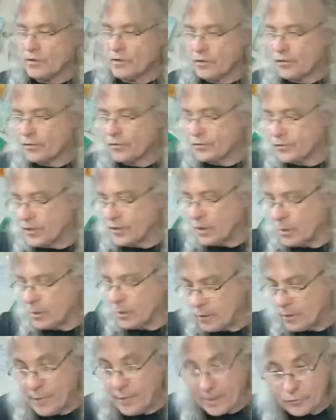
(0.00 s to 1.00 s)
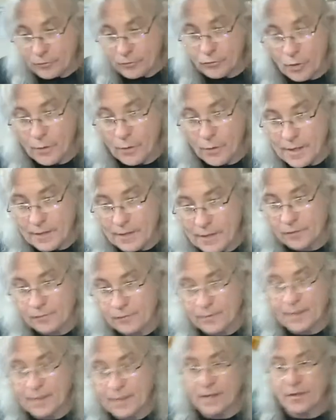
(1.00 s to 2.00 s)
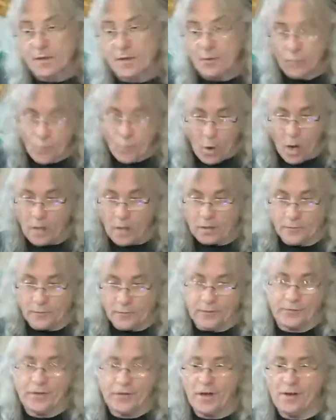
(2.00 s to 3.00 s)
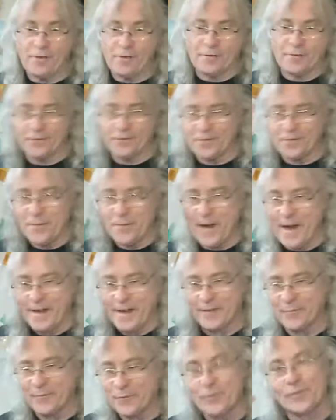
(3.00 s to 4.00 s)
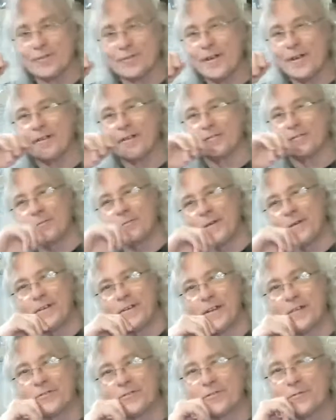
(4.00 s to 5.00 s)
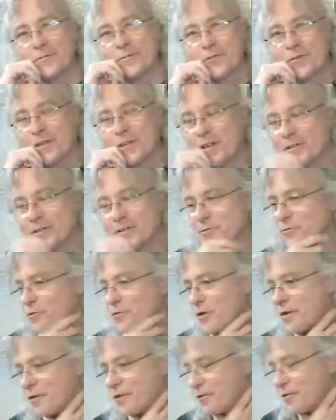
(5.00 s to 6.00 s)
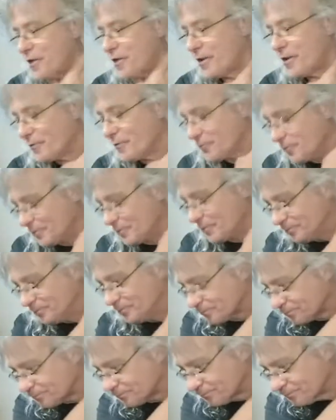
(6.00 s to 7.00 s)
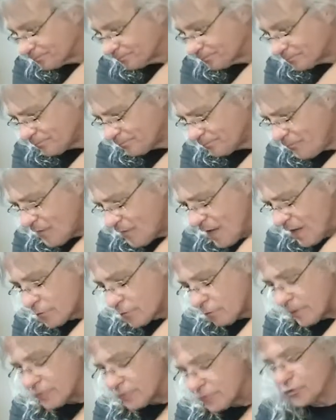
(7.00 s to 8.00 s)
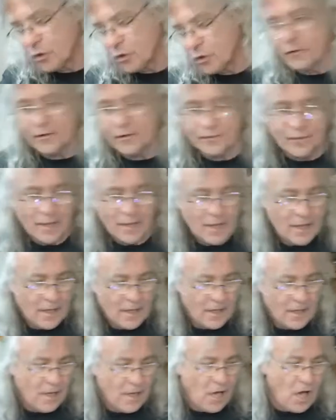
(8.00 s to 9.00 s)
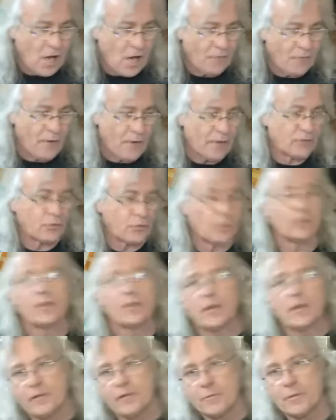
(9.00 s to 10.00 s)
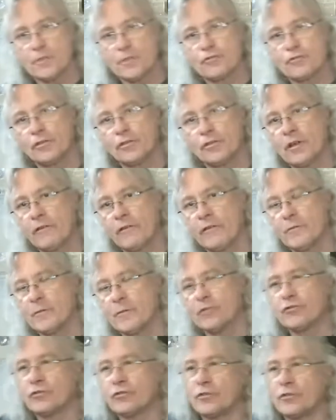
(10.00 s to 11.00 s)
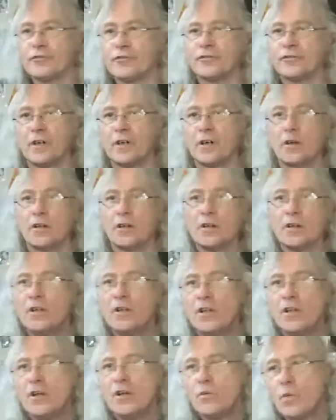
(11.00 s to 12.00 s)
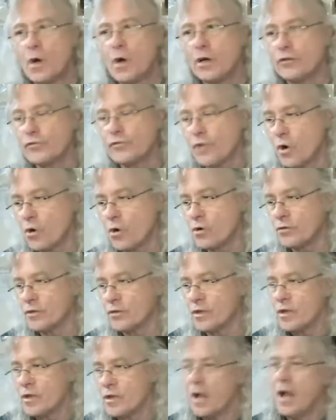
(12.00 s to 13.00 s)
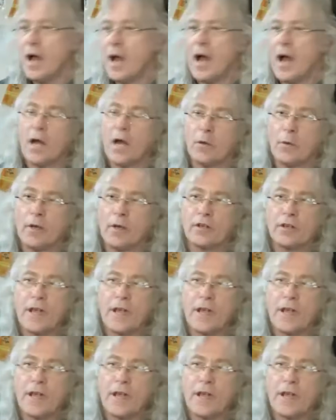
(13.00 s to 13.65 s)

So, but I do know he had that wall of guitars in the back, real nice, man. He had some great guitars and great stories. Friends with Larry Mitchell. Larry Mitchell is well known. I don't want to